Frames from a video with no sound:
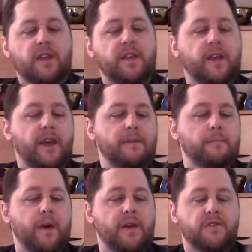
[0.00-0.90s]
Game
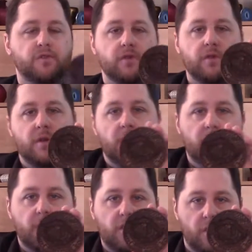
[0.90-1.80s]
Master
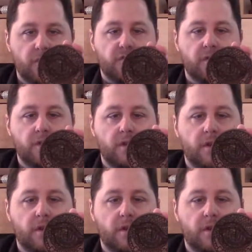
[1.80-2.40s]
coaster